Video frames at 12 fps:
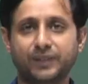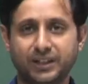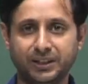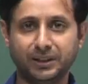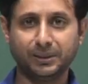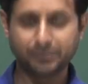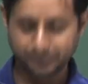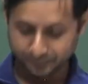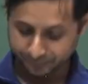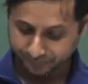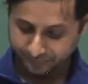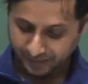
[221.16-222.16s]
V in.
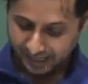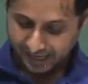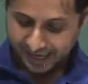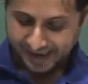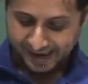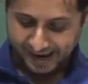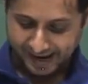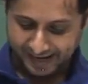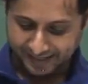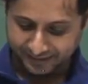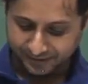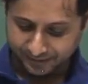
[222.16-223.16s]

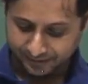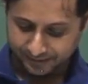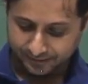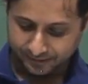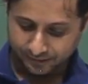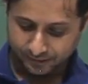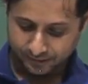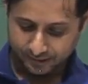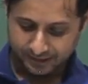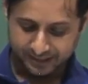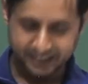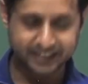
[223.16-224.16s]
And
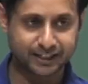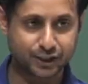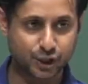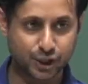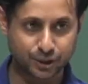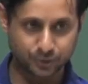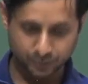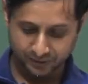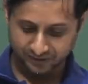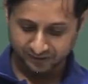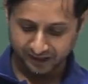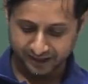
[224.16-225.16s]
in addition to
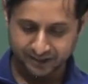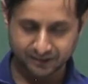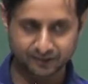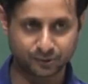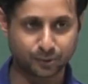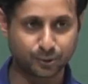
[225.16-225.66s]
this current, there is